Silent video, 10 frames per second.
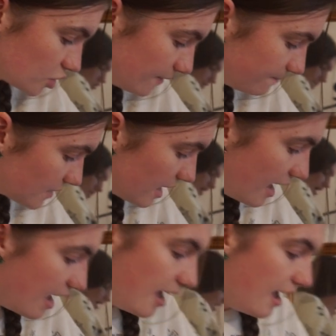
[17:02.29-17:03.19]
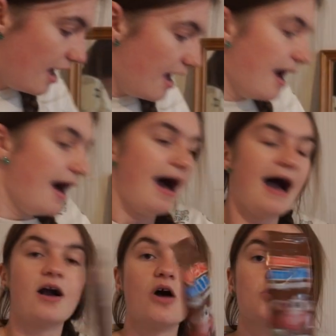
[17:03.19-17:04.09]
up. I
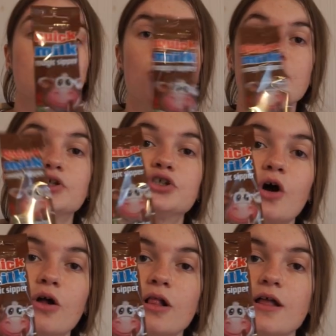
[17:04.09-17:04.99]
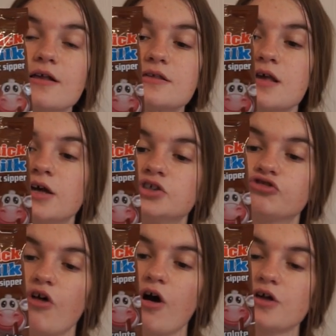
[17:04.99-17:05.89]
got some chocolate
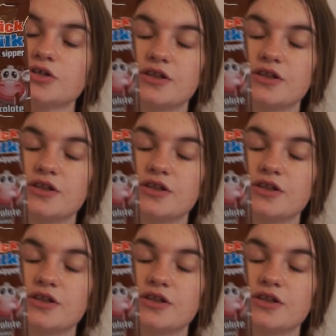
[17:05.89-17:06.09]
straws.